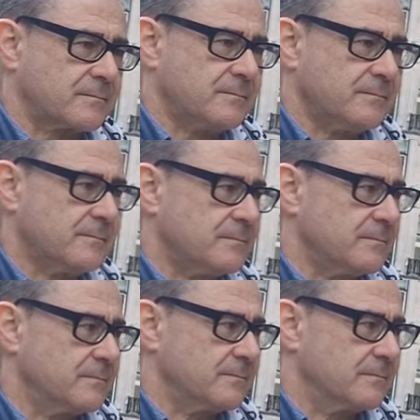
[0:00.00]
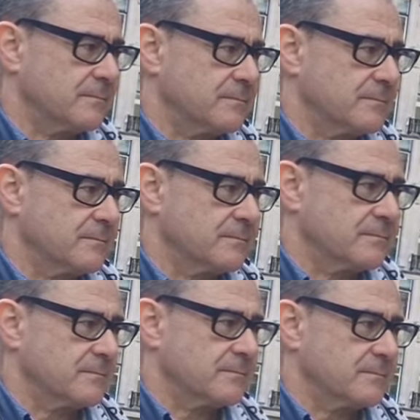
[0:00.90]

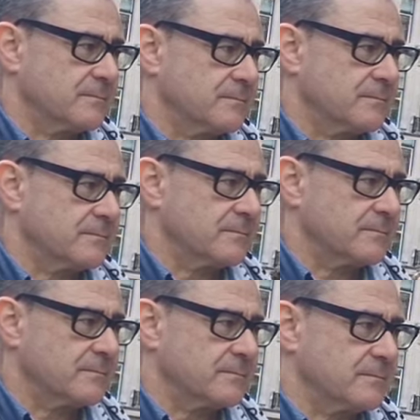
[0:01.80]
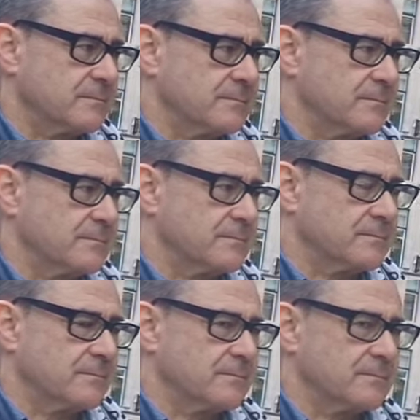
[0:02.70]

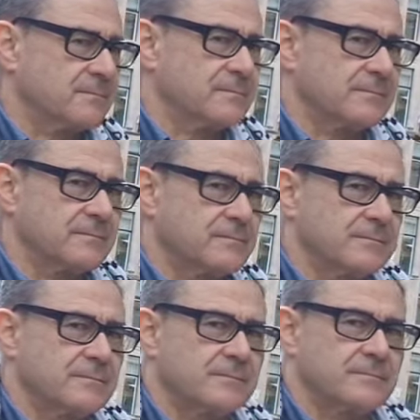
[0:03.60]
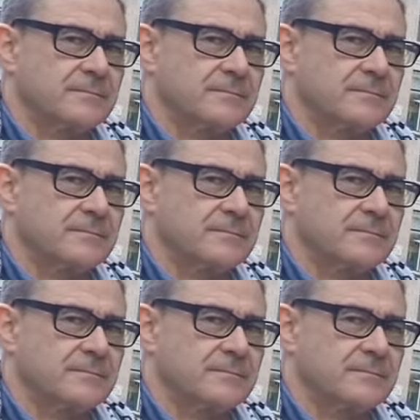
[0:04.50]
No words are spoken by the person on screen.